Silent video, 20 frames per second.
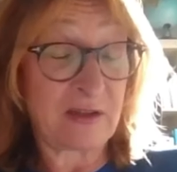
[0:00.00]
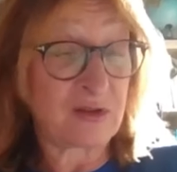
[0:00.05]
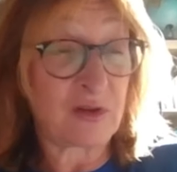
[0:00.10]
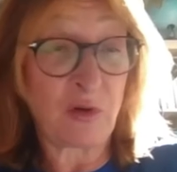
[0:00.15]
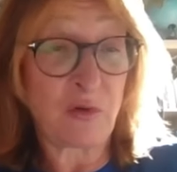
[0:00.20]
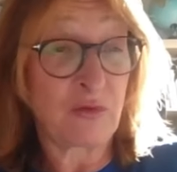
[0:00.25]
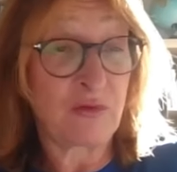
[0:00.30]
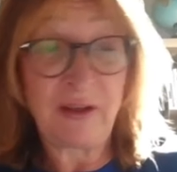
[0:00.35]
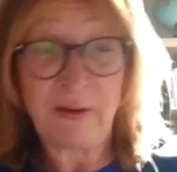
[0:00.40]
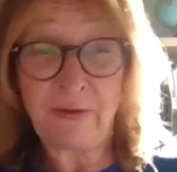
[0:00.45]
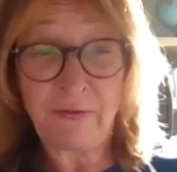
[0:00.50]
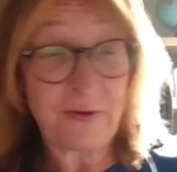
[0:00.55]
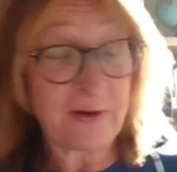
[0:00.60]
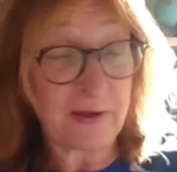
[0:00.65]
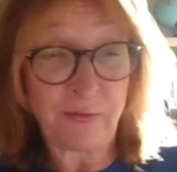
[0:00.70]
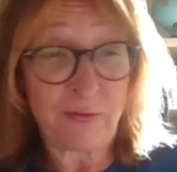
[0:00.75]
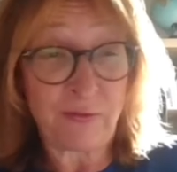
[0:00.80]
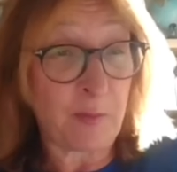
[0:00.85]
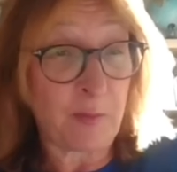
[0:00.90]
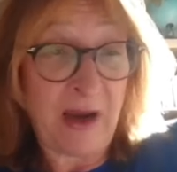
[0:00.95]
and so
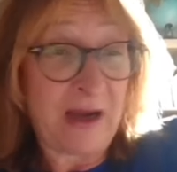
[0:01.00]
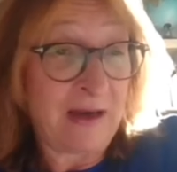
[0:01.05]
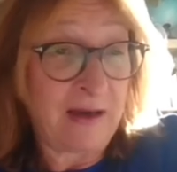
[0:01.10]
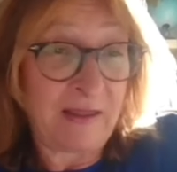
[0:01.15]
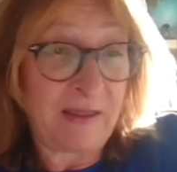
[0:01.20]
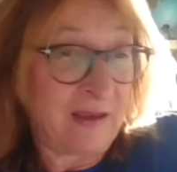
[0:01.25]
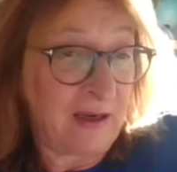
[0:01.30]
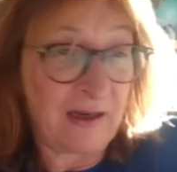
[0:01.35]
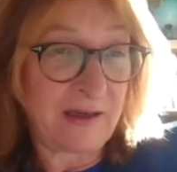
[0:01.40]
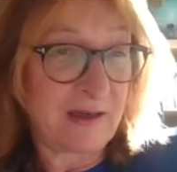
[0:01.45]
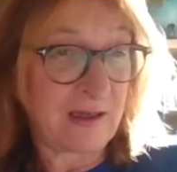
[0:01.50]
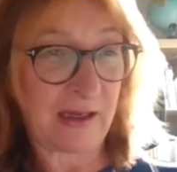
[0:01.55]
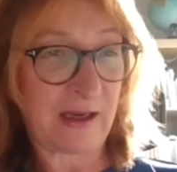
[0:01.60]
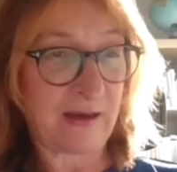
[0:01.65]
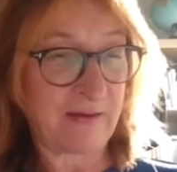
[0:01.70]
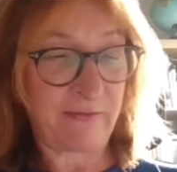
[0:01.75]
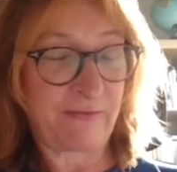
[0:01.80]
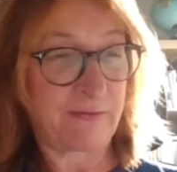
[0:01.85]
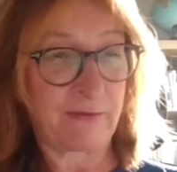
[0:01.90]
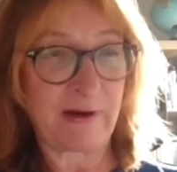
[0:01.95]
different from anything that I